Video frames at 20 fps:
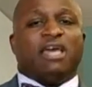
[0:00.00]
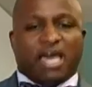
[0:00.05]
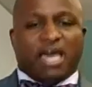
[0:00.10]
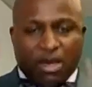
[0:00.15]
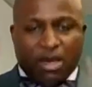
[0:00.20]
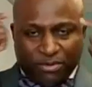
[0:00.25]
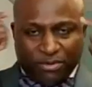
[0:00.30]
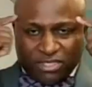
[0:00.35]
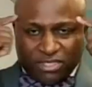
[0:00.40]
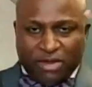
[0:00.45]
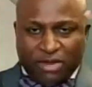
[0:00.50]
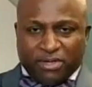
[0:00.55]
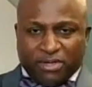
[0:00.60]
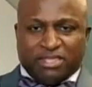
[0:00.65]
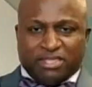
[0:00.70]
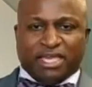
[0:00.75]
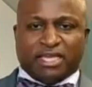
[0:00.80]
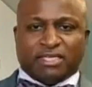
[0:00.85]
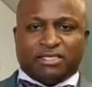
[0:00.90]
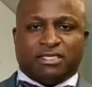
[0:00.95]
I was already
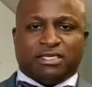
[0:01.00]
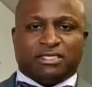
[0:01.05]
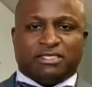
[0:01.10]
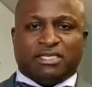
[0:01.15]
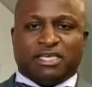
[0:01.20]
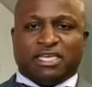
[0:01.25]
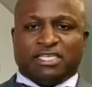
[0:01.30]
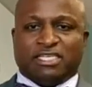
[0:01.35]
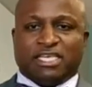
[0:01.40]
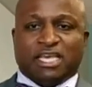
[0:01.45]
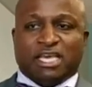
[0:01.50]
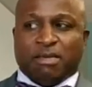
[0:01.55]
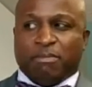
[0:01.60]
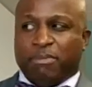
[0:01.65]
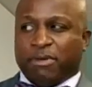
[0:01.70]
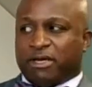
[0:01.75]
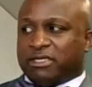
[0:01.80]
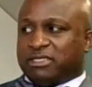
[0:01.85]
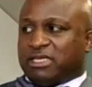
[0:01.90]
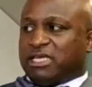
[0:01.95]
thinking success
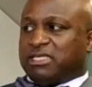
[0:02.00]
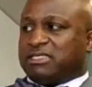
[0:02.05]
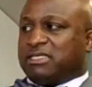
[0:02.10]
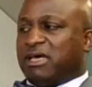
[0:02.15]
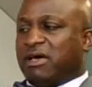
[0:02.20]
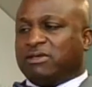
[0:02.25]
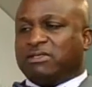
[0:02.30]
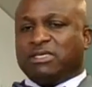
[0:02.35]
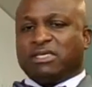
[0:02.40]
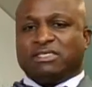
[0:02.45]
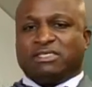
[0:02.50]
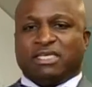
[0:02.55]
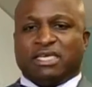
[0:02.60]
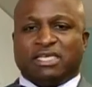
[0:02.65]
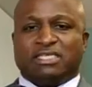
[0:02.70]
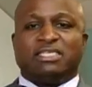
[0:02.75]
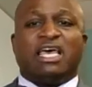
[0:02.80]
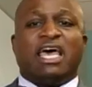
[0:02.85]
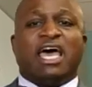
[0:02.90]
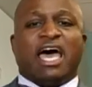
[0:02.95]
because I saw
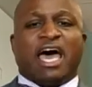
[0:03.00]
success,